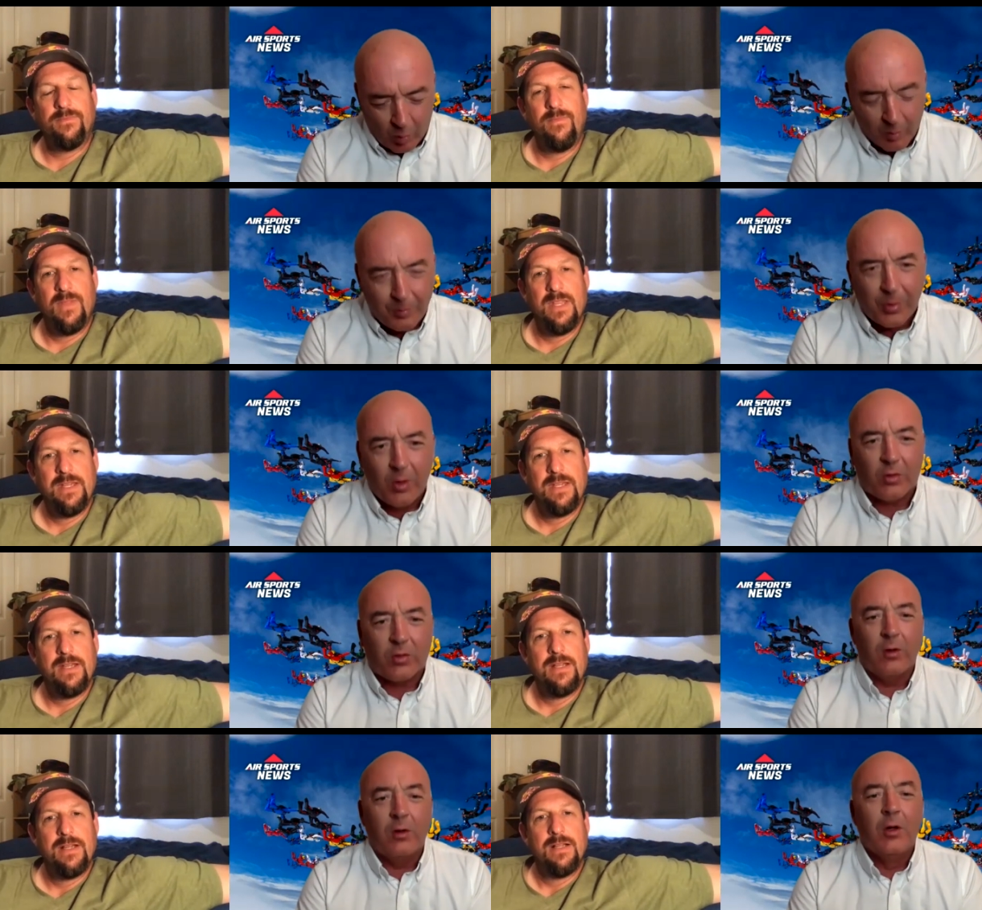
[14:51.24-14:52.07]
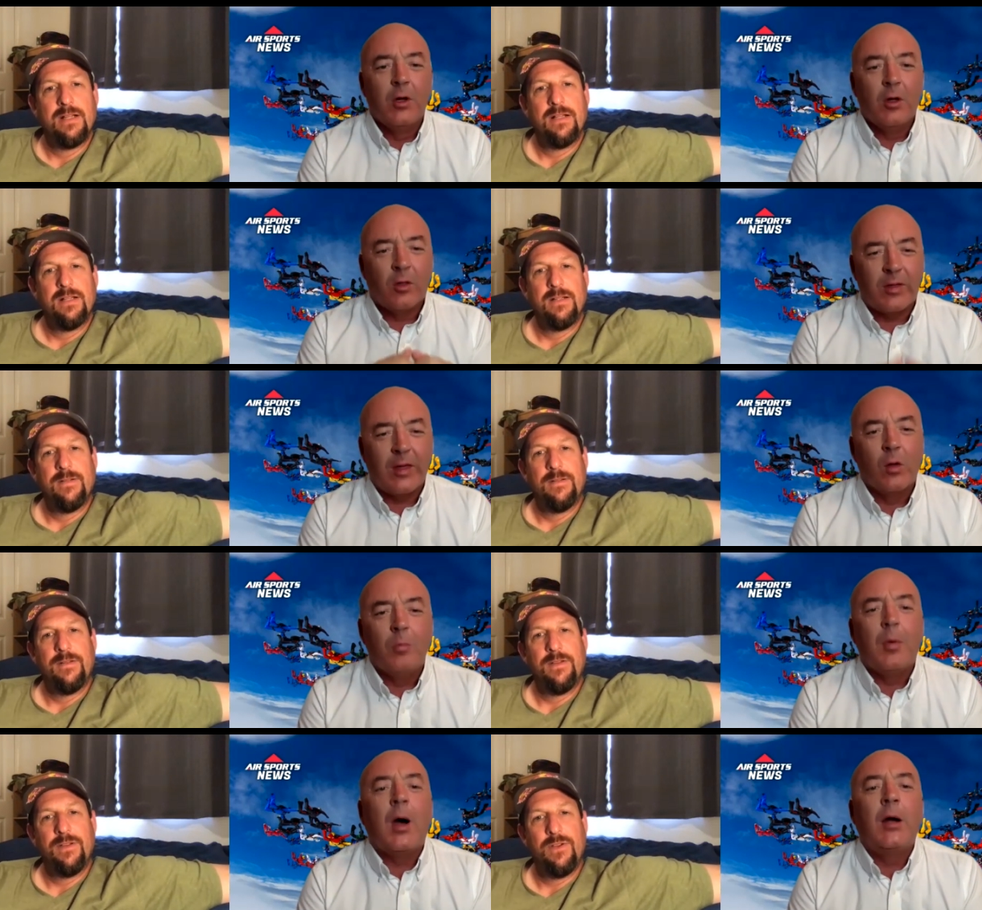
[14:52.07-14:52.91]
Speaker 1: One person
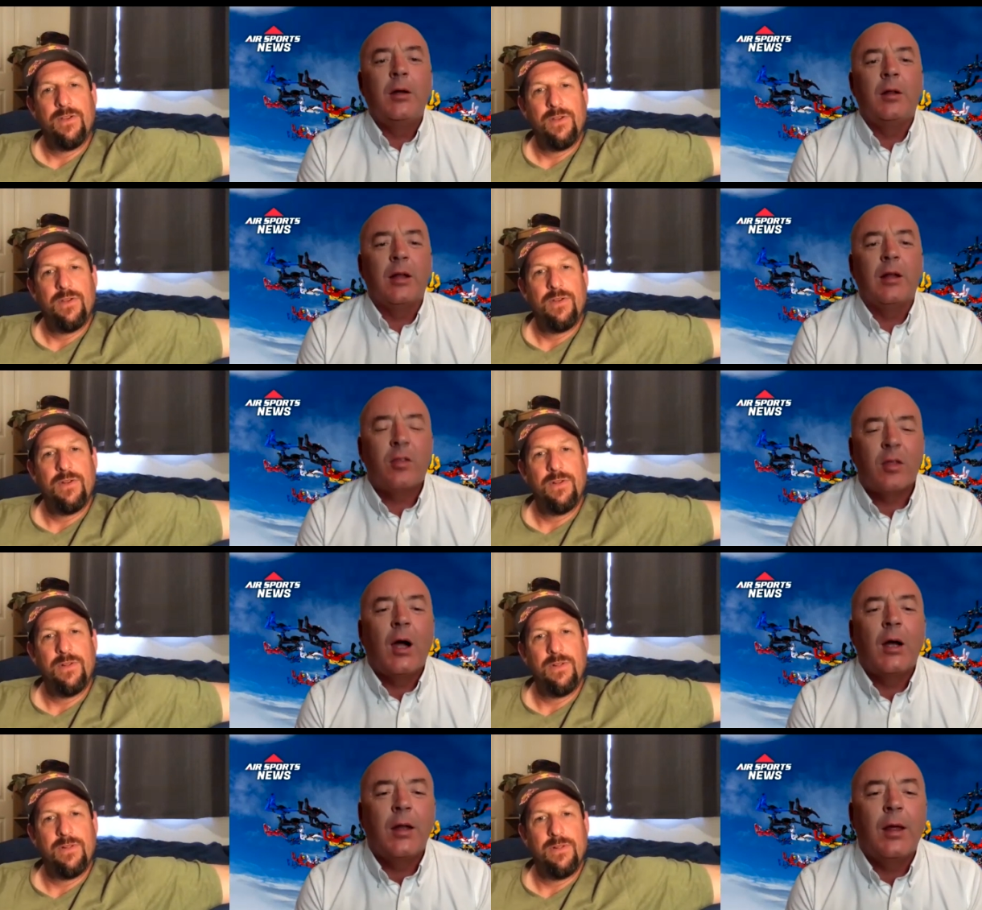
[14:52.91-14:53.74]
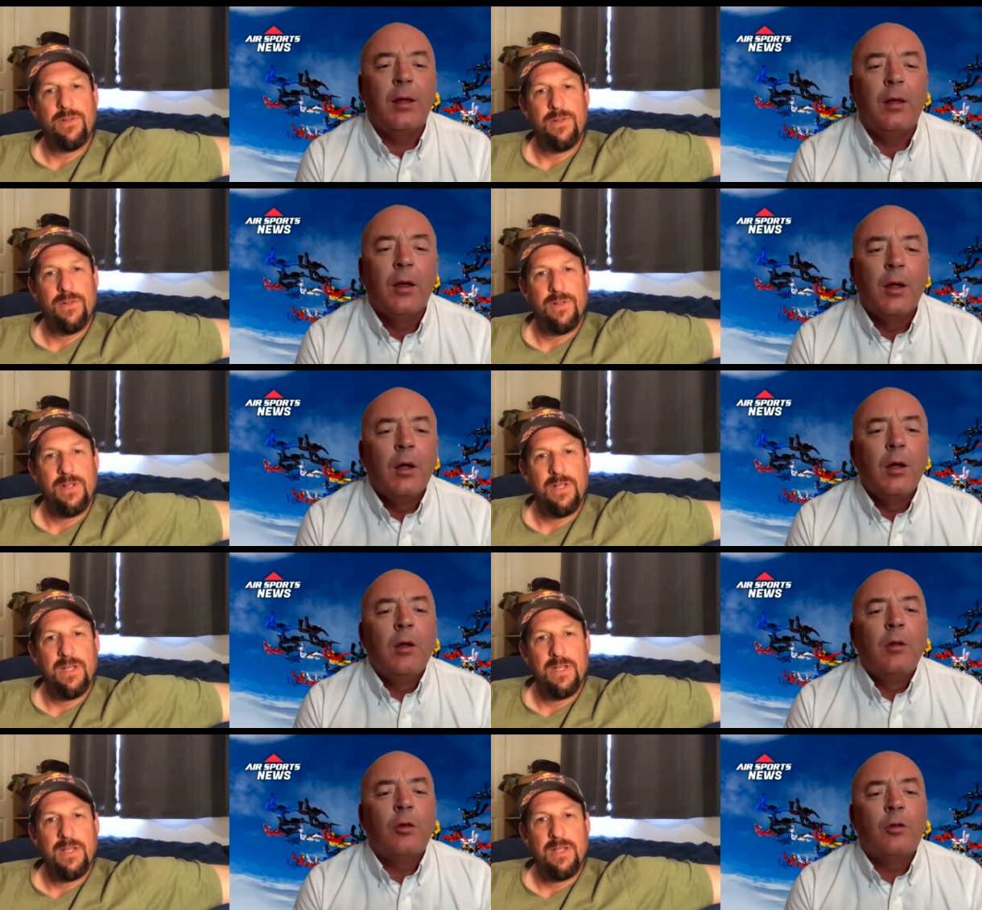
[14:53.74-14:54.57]
single-mindedly deciding
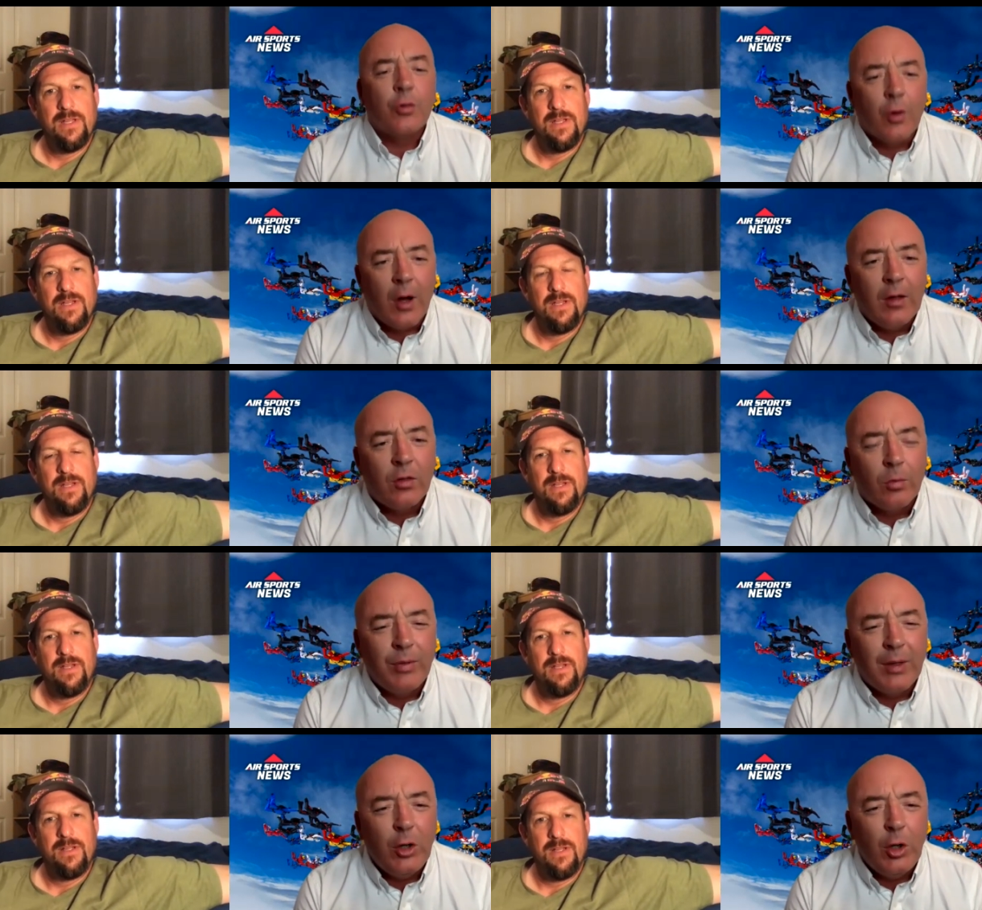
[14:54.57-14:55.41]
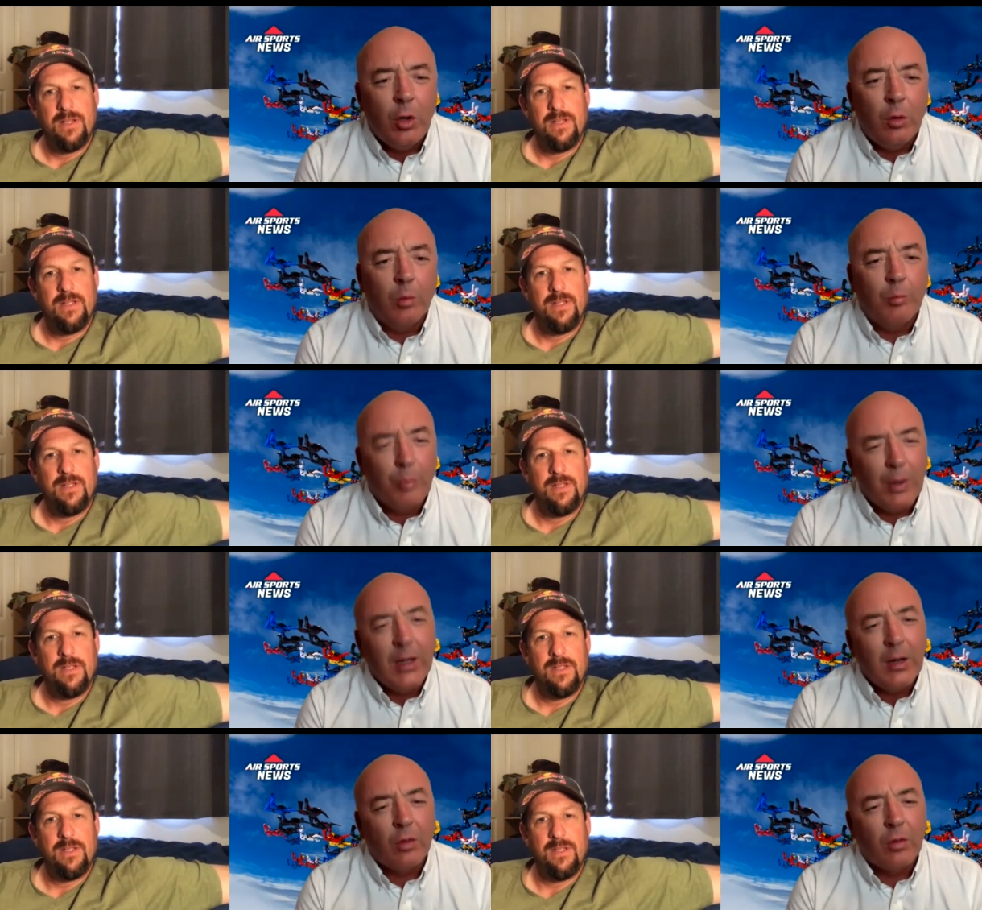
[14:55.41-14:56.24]
to try something new,
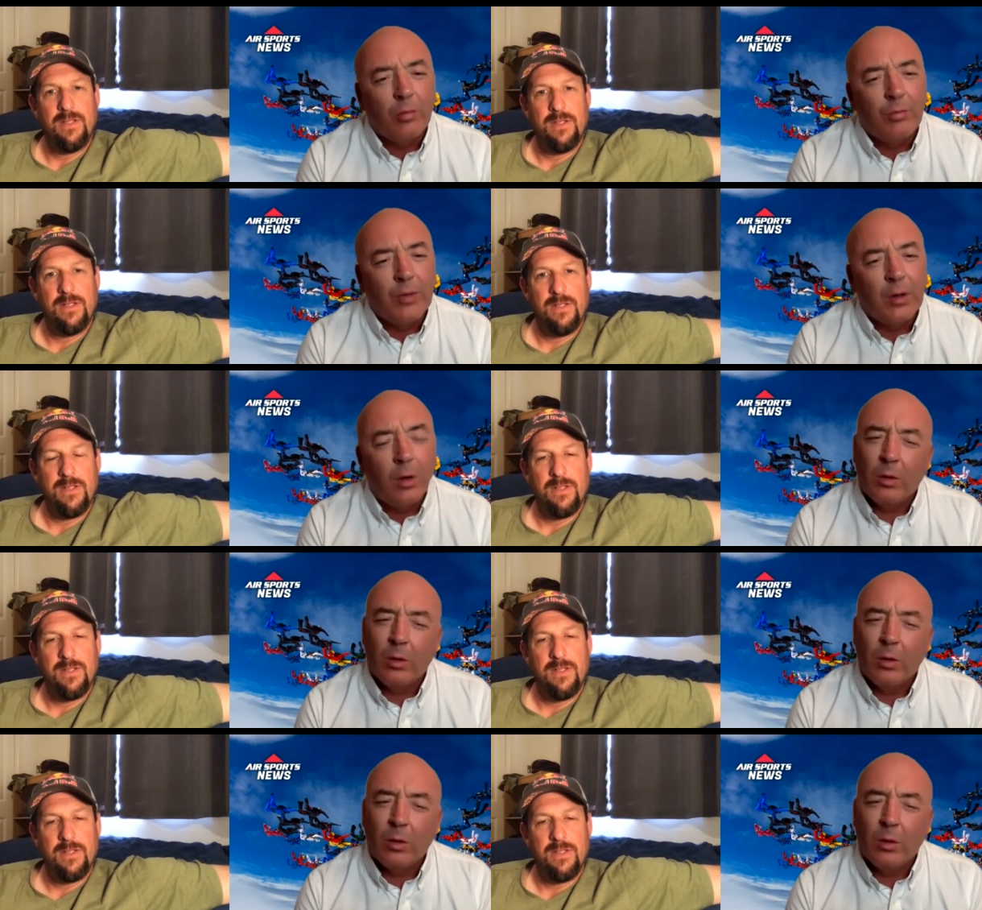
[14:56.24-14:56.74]
bringing on something new.